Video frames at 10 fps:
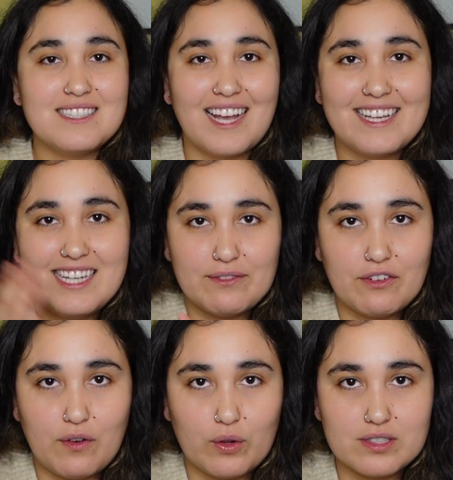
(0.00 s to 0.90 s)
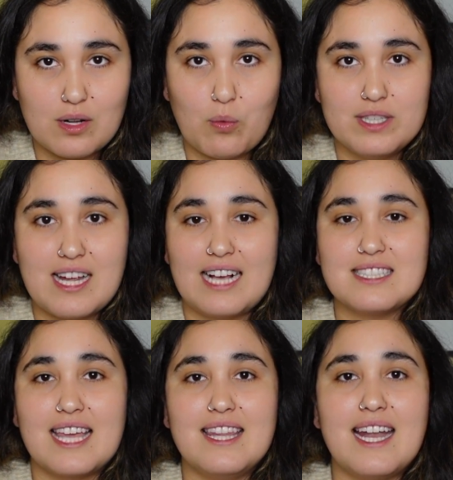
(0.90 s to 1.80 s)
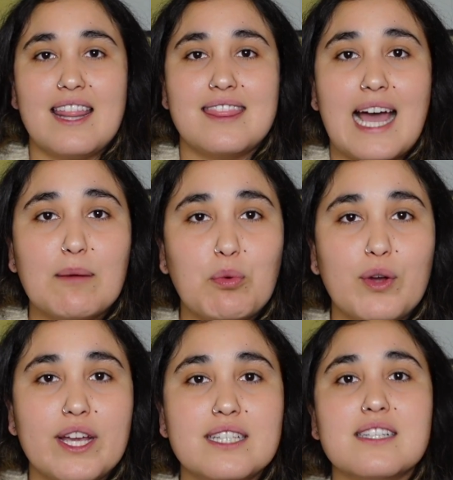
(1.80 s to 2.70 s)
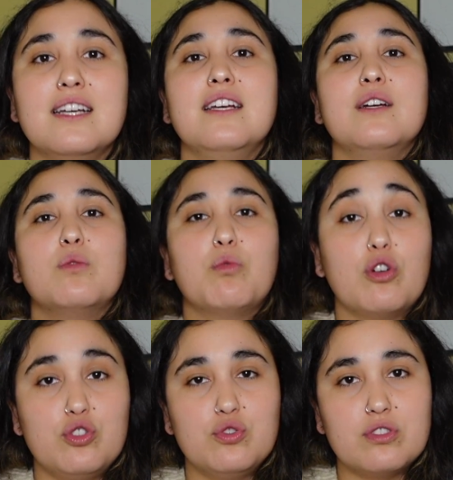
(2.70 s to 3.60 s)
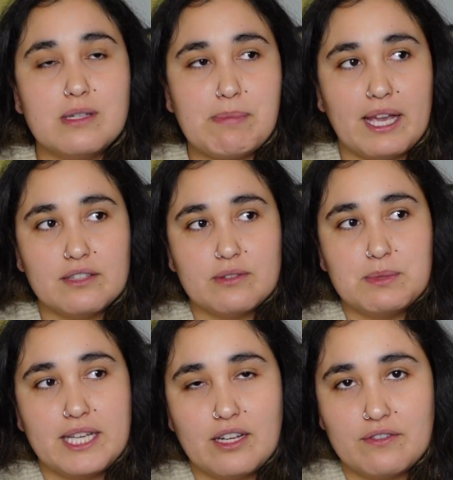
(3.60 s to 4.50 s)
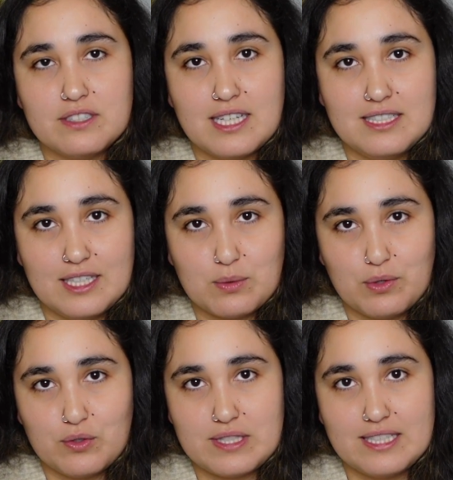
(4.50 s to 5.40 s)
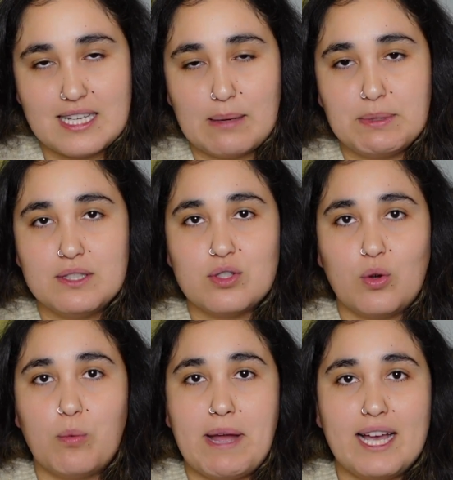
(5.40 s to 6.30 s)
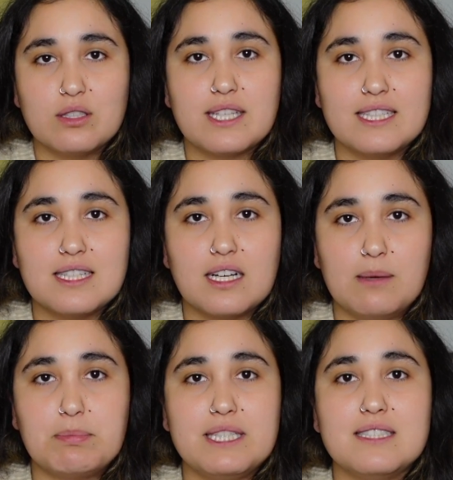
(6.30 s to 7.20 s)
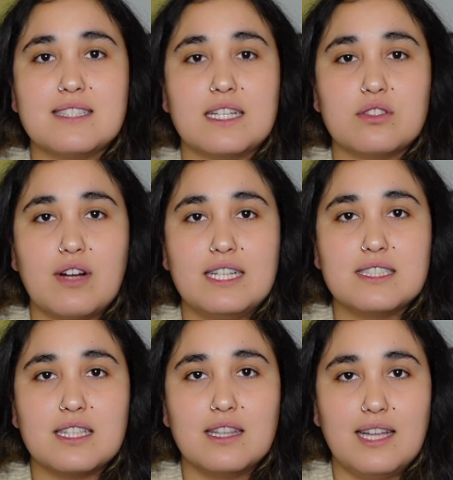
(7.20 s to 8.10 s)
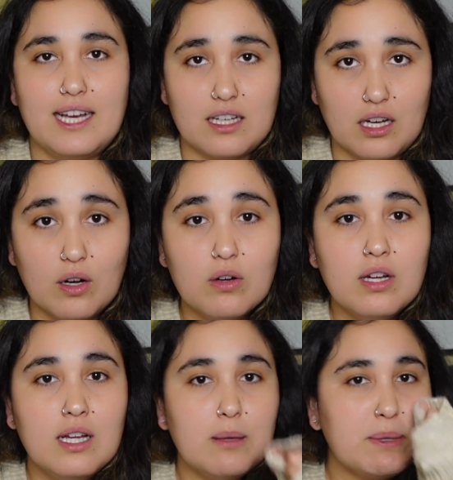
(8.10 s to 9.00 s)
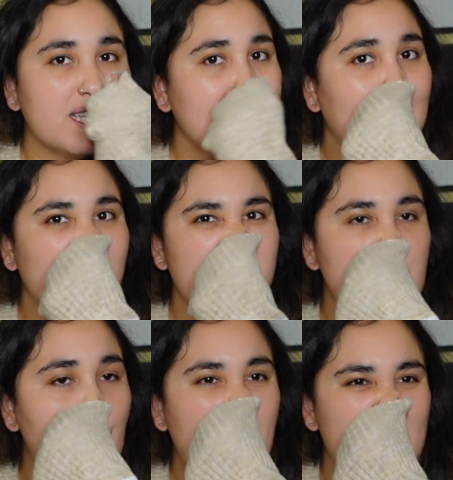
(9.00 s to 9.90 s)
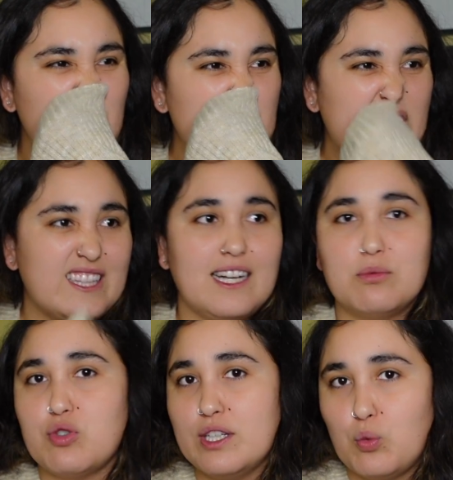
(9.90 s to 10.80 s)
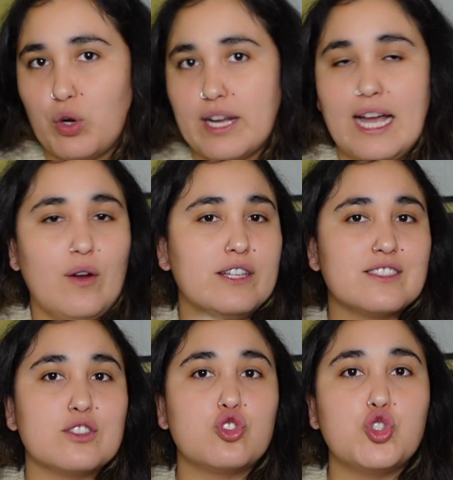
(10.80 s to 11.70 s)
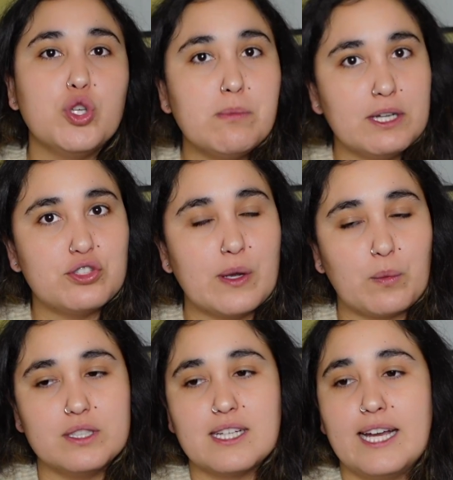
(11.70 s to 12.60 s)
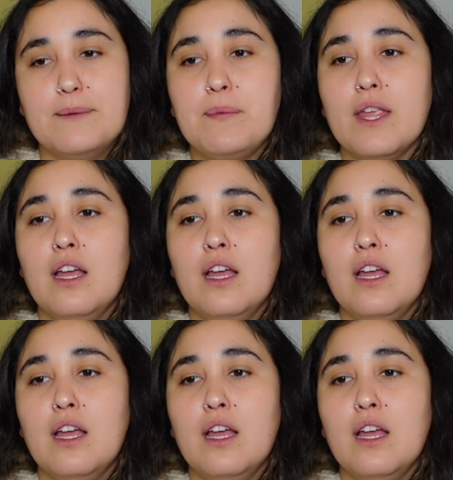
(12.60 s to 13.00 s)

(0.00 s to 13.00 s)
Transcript: I can never focus on one task. And then at that point, we're usually banned from daycare for 10 days when those days happen. So my house gets a complete disaster. I just let go because I have no energy and then I'm trying to work out and it's too much at one time.